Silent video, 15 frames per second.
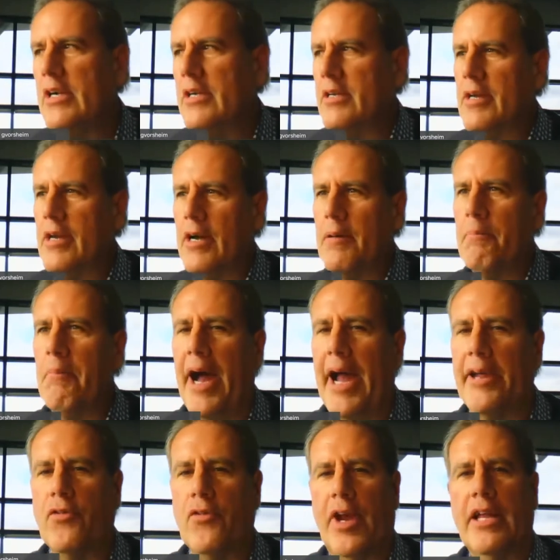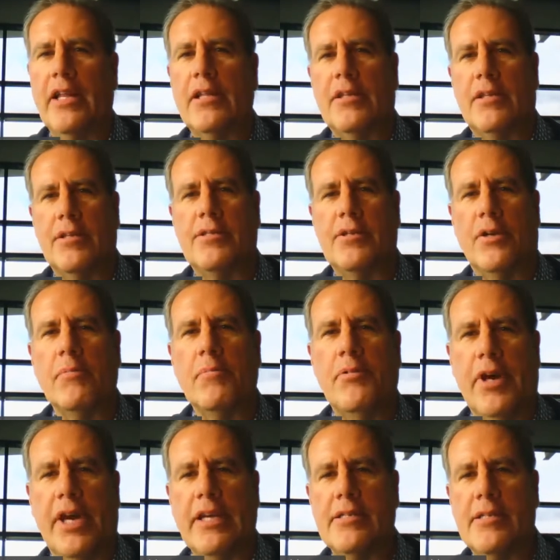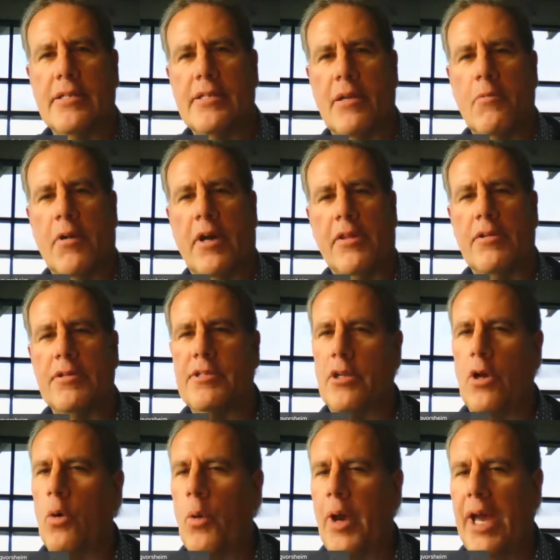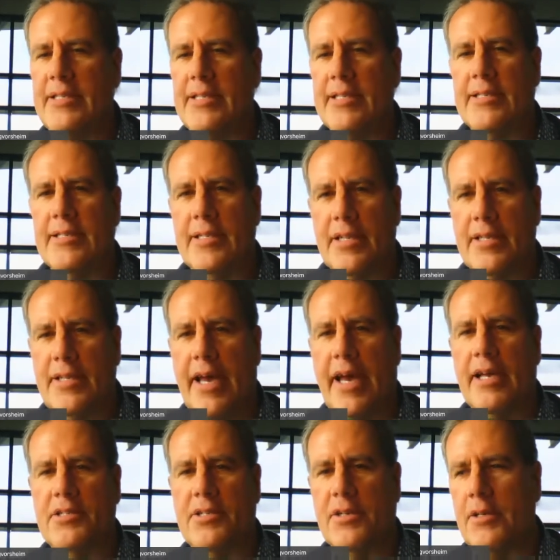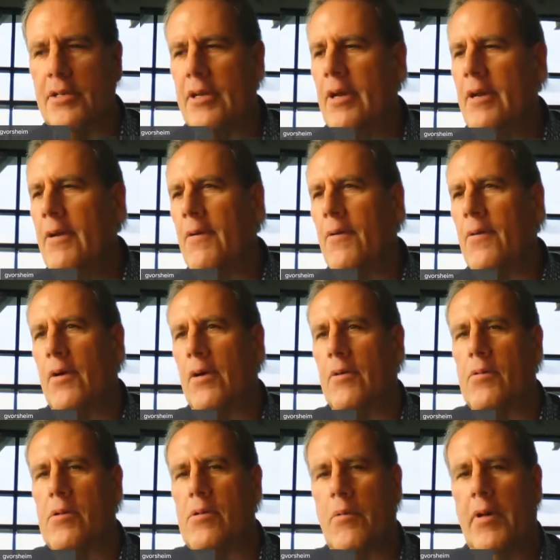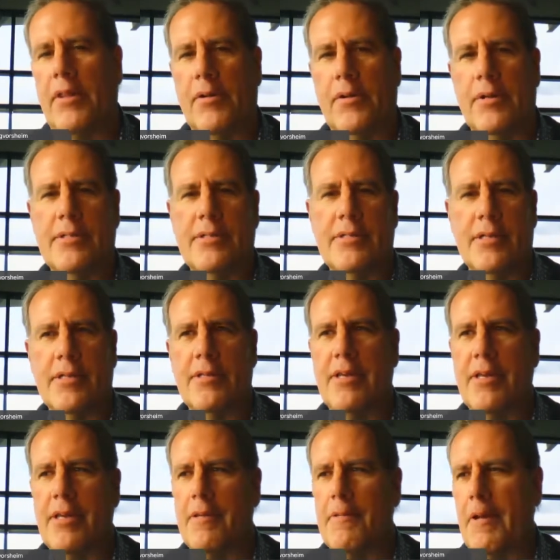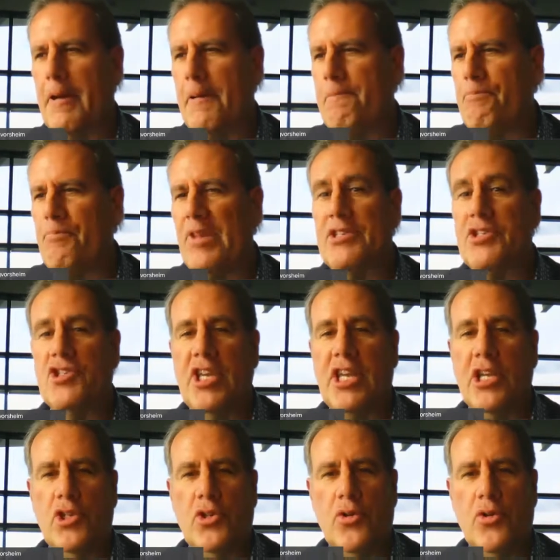do uh, migrate to certain places and whether it's an oasis in the desert or whether it's the uh,